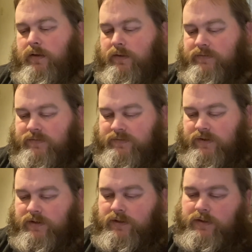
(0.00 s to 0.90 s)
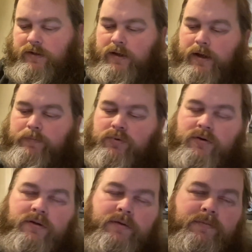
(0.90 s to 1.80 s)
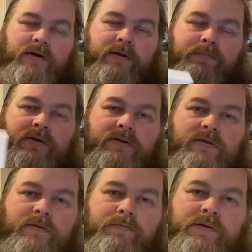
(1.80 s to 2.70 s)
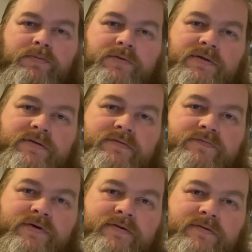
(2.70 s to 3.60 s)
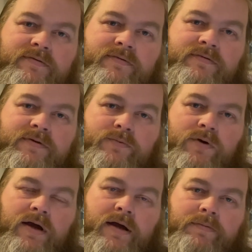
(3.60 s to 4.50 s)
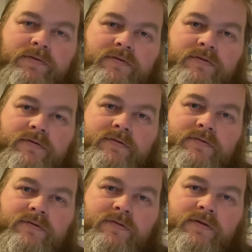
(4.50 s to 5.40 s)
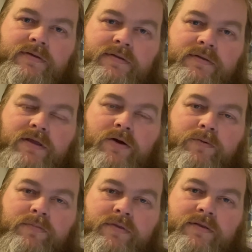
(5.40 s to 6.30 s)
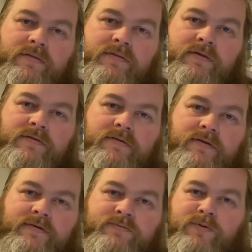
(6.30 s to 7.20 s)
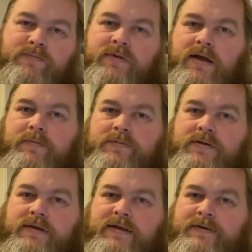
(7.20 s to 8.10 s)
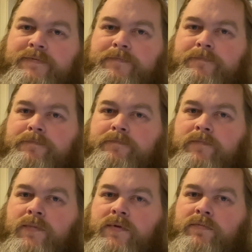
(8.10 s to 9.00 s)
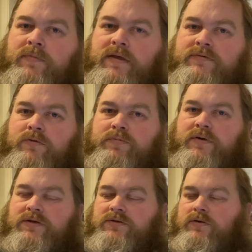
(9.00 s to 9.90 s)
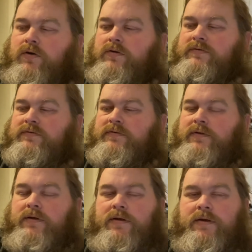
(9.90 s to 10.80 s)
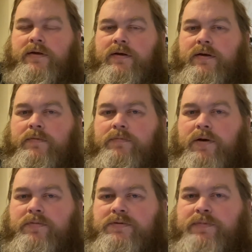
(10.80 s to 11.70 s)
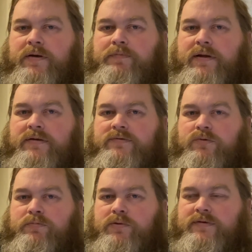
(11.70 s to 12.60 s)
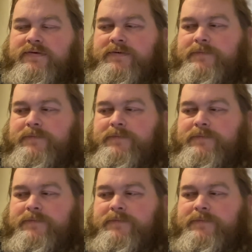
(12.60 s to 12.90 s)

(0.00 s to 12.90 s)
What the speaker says: it's certainly a book, in my opinion, that people need to read and see what happened, so that in the hope that things like this won't happen again. But that's Operation Hoss, published by Pen and Sword Books.